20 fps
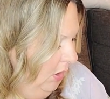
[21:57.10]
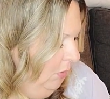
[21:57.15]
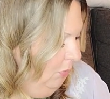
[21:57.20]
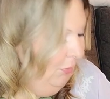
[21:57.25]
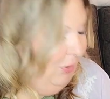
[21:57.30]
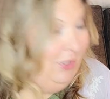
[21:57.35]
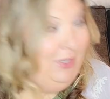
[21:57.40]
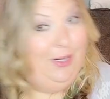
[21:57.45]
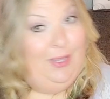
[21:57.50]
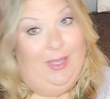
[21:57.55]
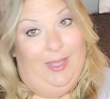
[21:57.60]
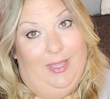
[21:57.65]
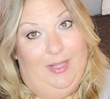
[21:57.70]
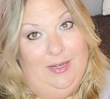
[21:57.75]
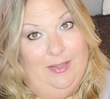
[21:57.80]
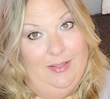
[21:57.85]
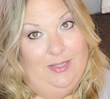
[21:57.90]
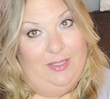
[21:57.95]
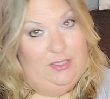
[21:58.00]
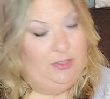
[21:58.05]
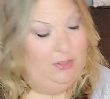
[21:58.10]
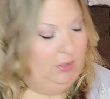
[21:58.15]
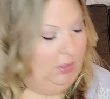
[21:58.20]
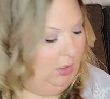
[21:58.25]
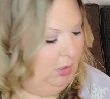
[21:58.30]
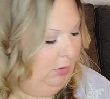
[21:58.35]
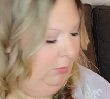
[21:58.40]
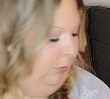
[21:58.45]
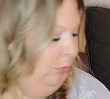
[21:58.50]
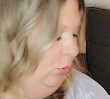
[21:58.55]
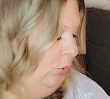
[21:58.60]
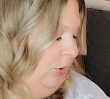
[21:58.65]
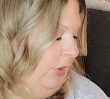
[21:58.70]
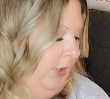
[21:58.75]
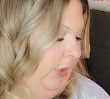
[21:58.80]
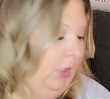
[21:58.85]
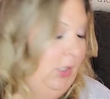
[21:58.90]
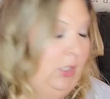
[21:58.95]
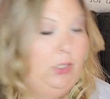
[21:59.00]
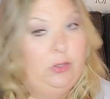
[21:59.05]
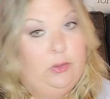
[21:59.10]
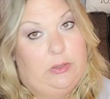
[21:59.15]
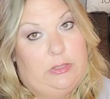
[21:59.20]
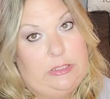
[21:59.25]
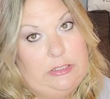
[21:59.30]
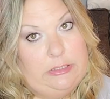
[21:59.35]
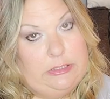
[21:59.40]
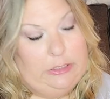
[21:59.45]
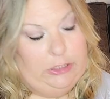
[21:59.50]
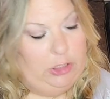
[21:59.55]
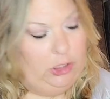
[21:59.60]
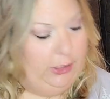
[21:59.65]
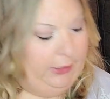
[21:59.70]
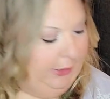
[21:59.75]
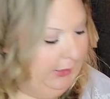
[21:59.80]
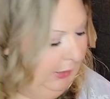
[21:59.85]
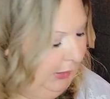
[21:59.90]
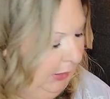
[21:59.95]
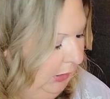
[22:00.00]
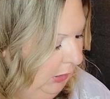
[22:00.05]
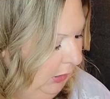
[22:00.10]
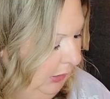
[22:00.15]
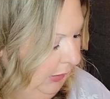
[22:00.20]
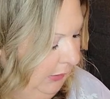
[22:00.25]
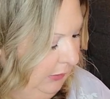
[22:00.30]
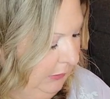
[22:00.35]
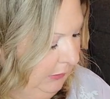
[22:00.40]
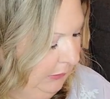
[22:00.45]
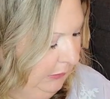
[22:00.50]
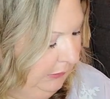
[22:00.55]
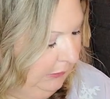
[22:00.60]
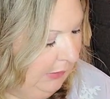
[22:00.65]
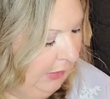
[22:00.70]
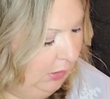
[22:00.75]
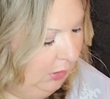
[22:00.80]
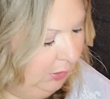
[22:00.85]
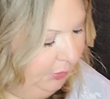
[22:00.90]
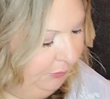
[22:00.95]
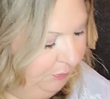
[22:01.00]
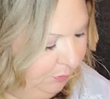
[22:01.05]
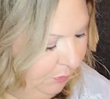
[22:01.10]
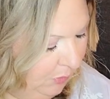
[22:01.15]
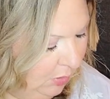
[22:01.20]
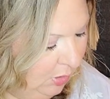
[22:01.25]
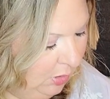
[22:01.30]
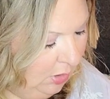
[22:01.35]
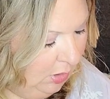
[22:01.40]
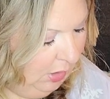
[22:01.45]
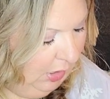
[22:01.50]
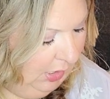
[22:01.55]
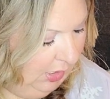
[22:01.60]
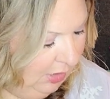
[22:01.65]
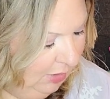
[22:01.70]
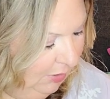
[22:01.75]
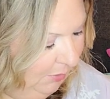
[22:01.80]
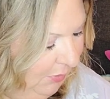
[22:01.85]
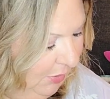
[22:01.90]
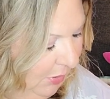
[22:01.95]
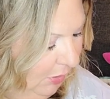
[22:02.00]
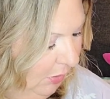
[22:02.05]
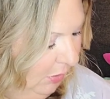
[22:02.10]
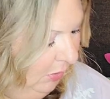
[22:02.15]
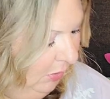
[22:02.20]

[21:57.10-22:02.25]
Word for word: And we're going to end this on a boring note. Sorry, guys. Um,